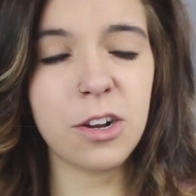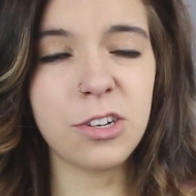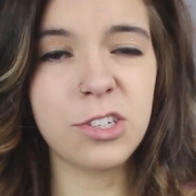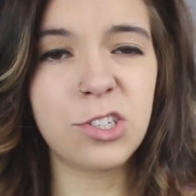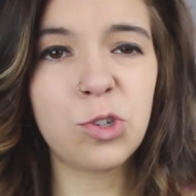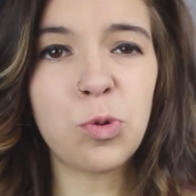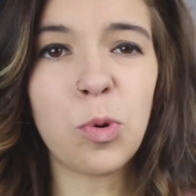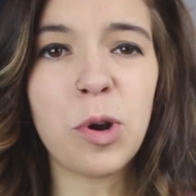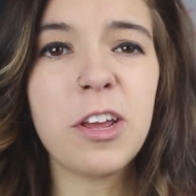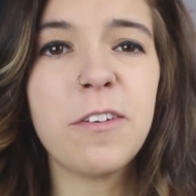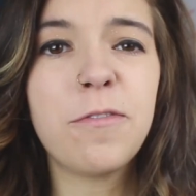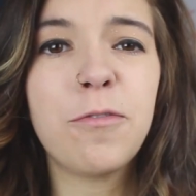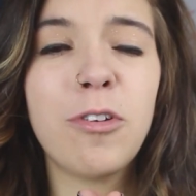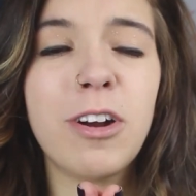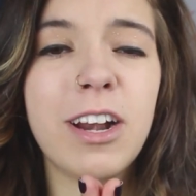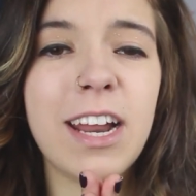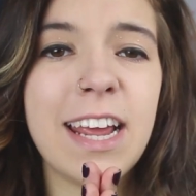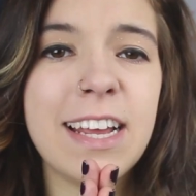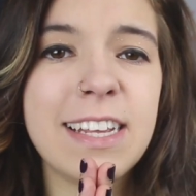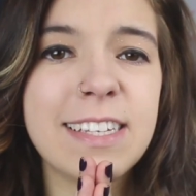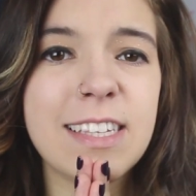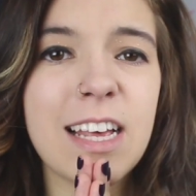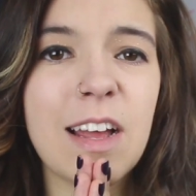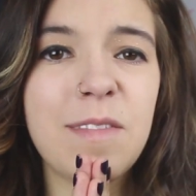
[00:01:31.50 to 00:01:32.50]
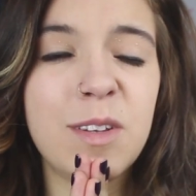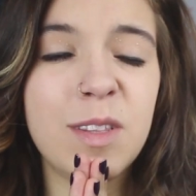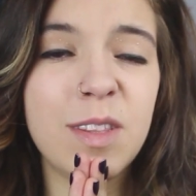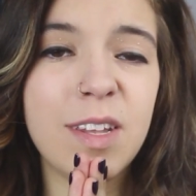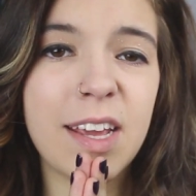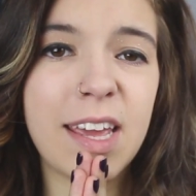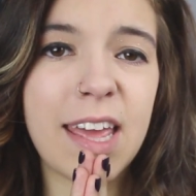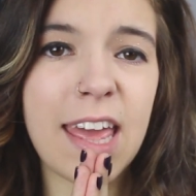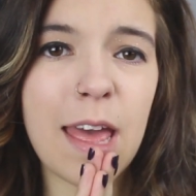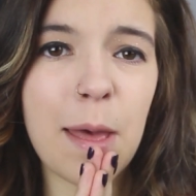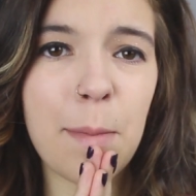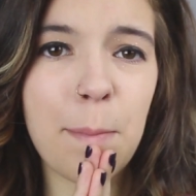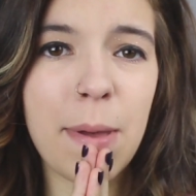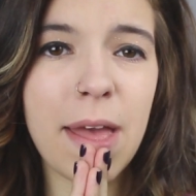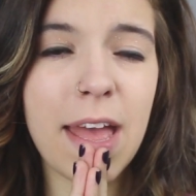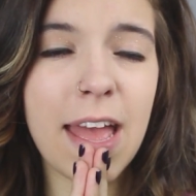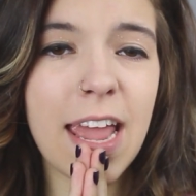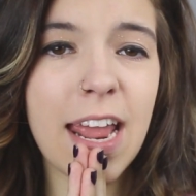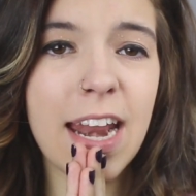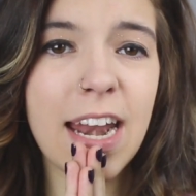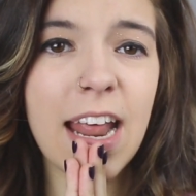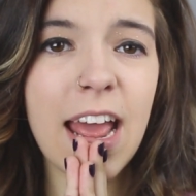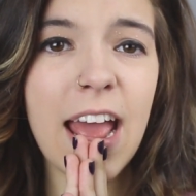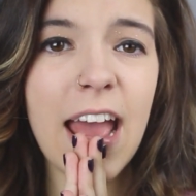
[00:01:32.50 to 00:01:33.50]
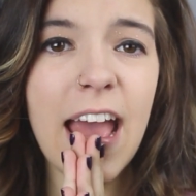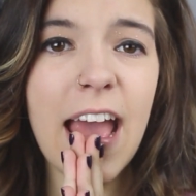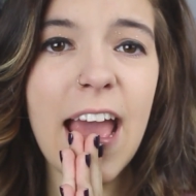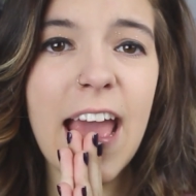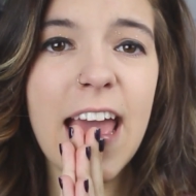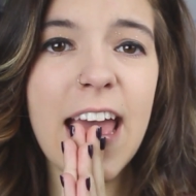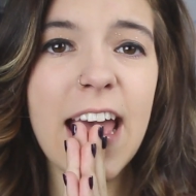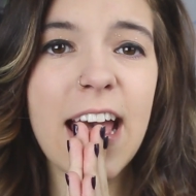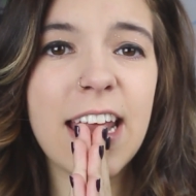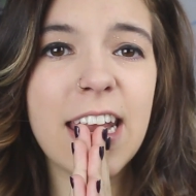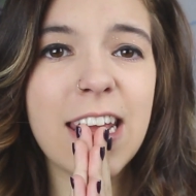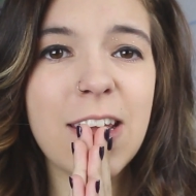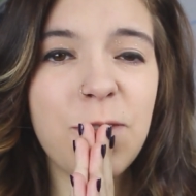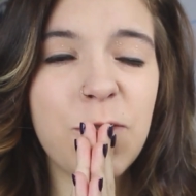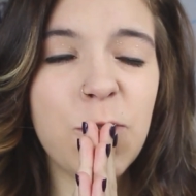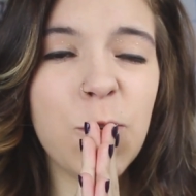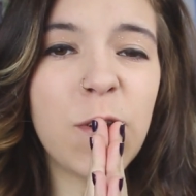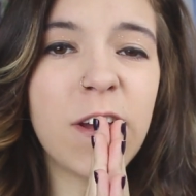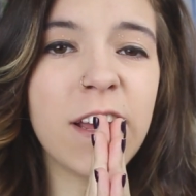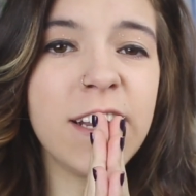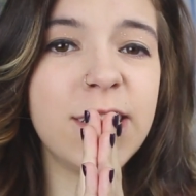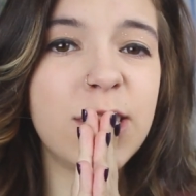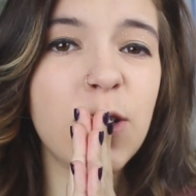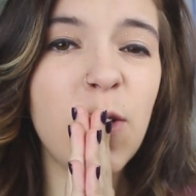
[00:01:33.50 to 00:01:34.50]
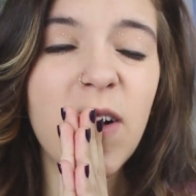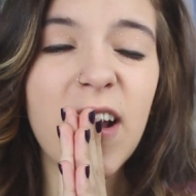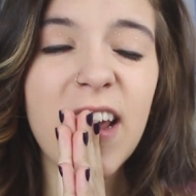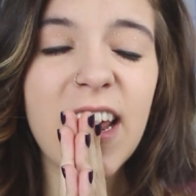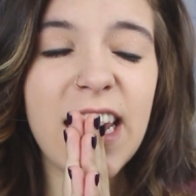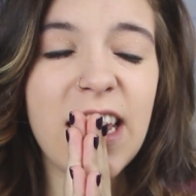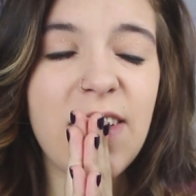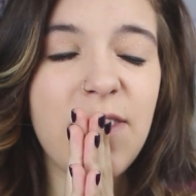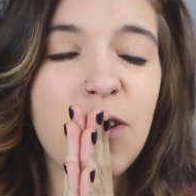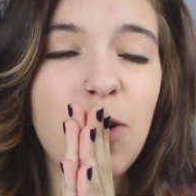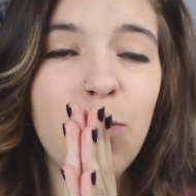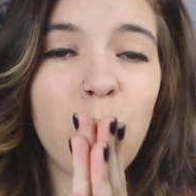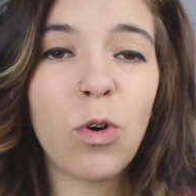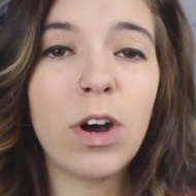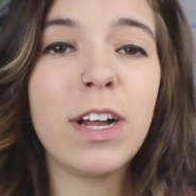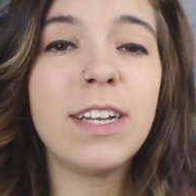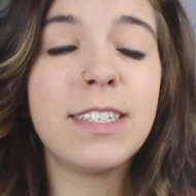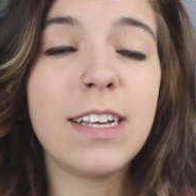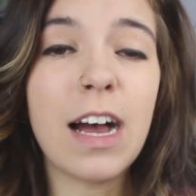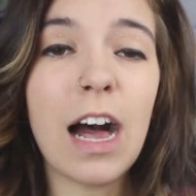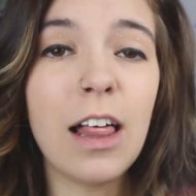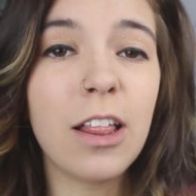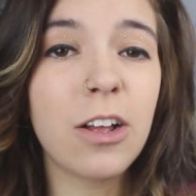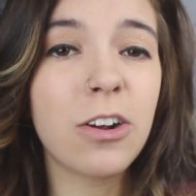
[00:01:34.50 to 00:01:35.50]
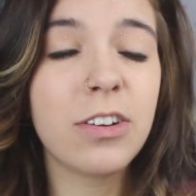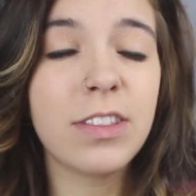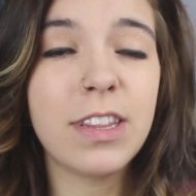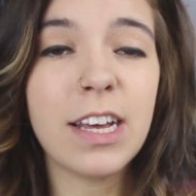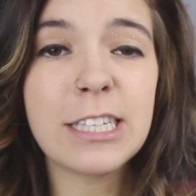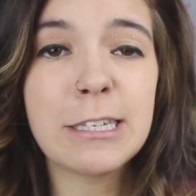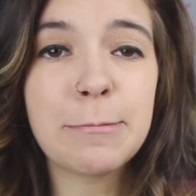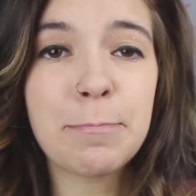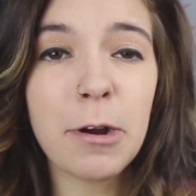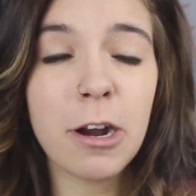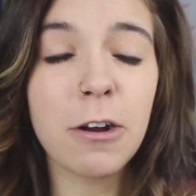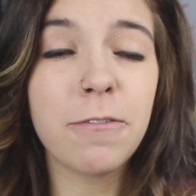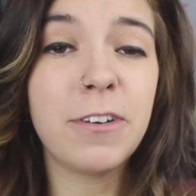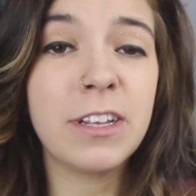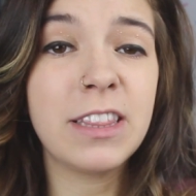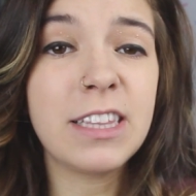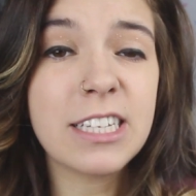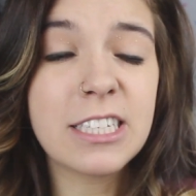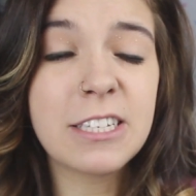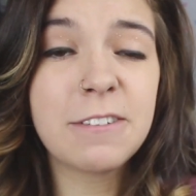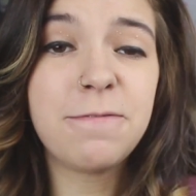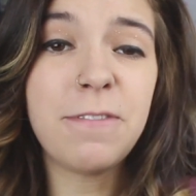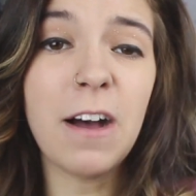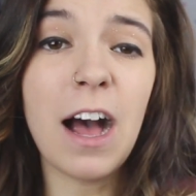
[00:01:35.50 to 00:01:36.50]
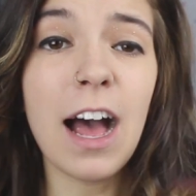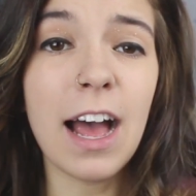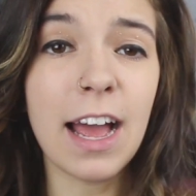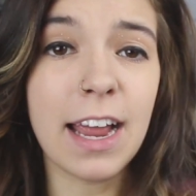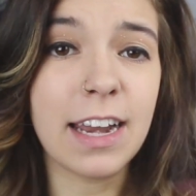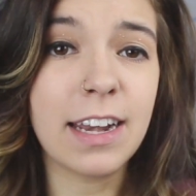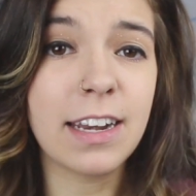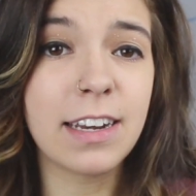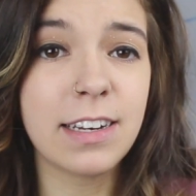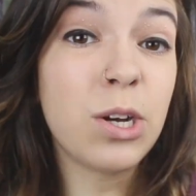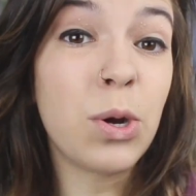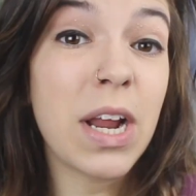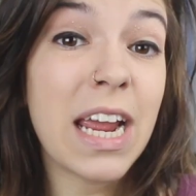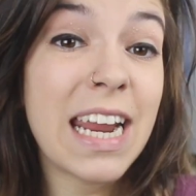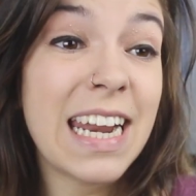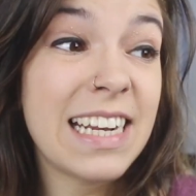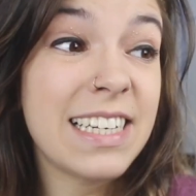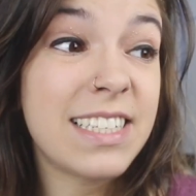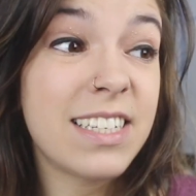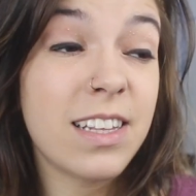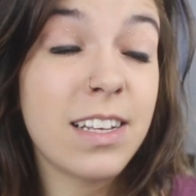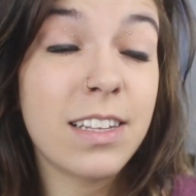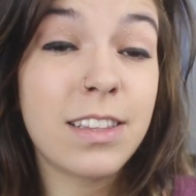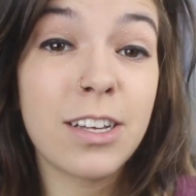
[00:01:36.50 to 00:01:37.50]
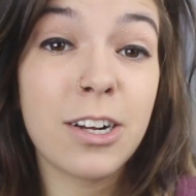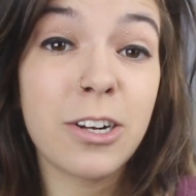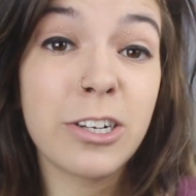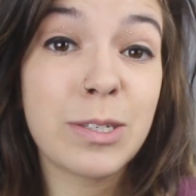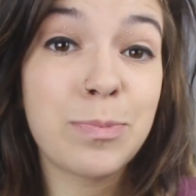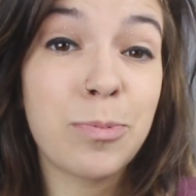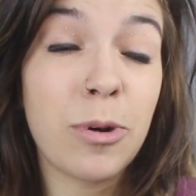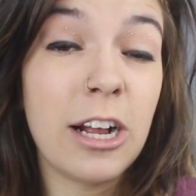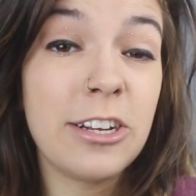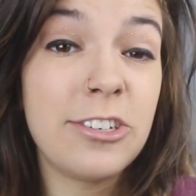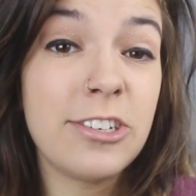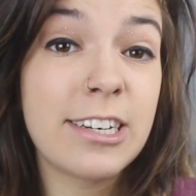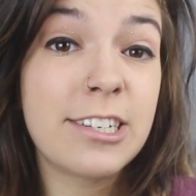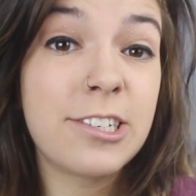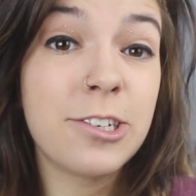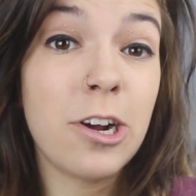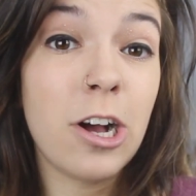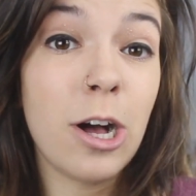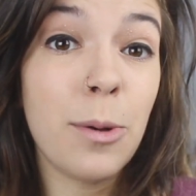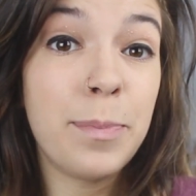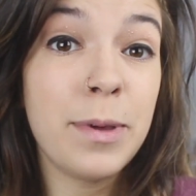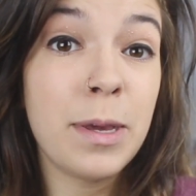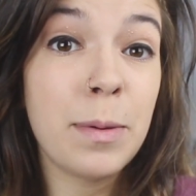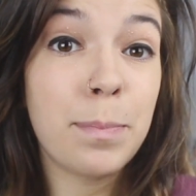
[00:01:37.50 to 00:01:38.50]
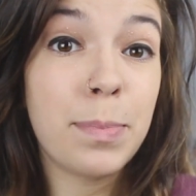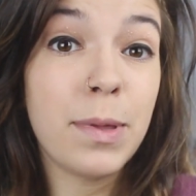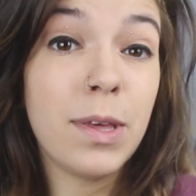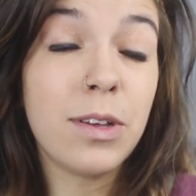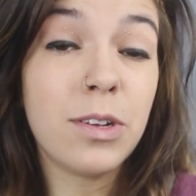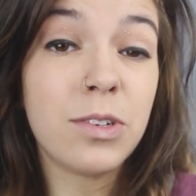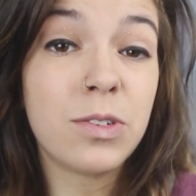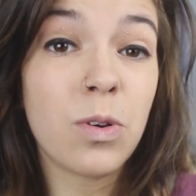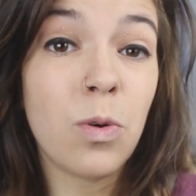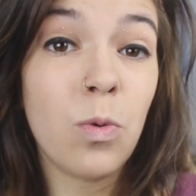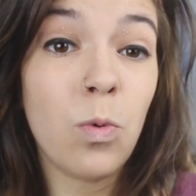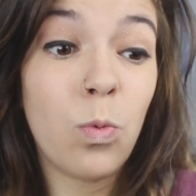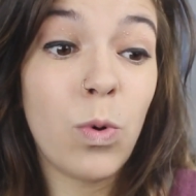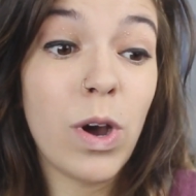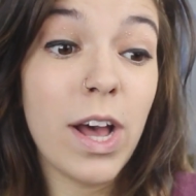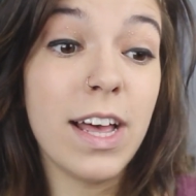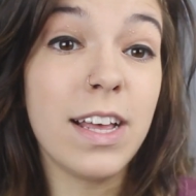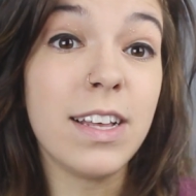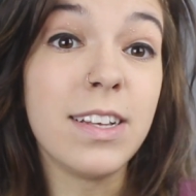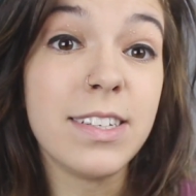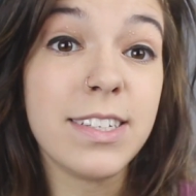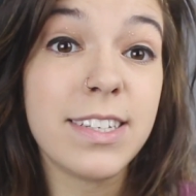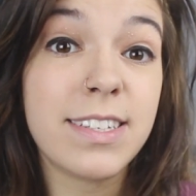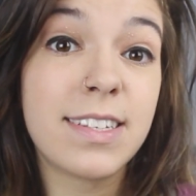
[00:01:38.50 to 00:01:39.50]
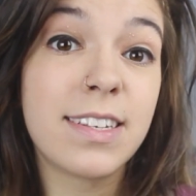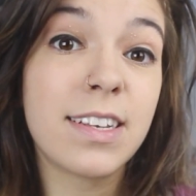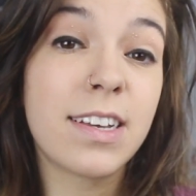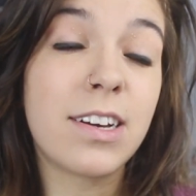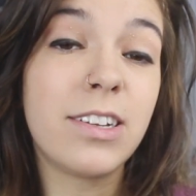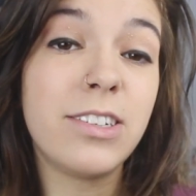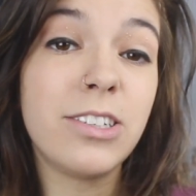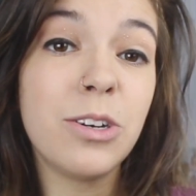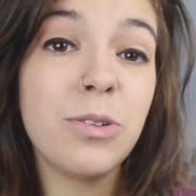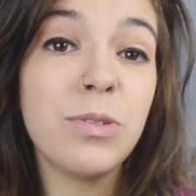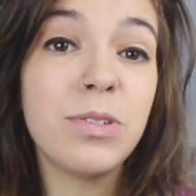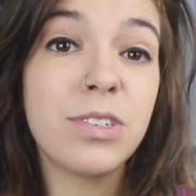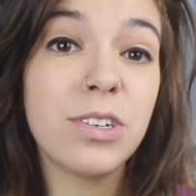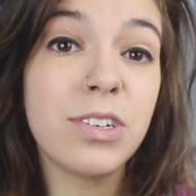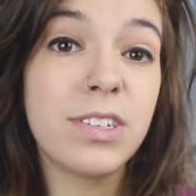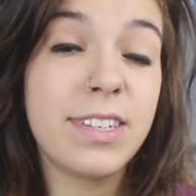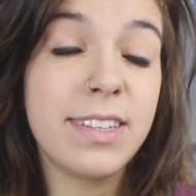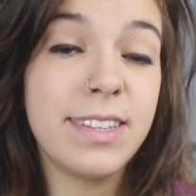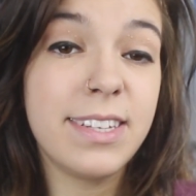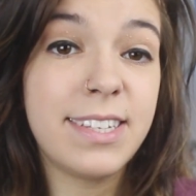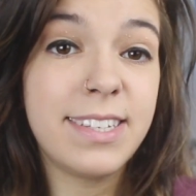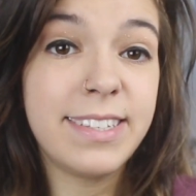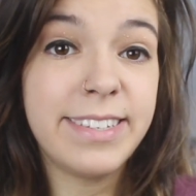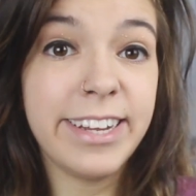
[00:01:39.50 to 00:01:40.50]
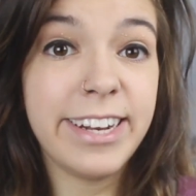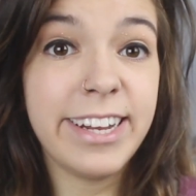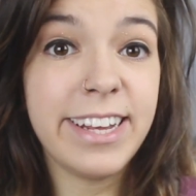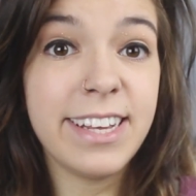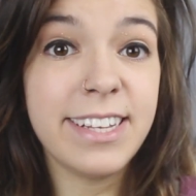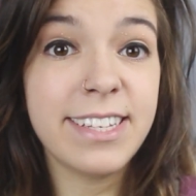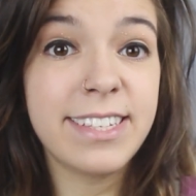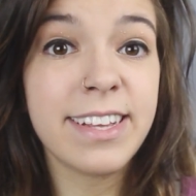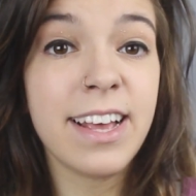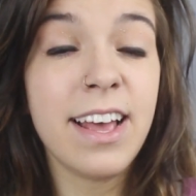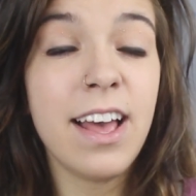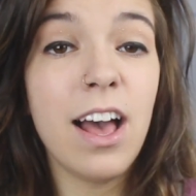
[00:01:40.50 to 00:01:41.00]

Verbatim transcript: There's twenty-four days left in the campaign, and if you can donate even one dollar, that's perfect, that's fine. By donating to the Thirst Project, you're helping build wells closer to the cities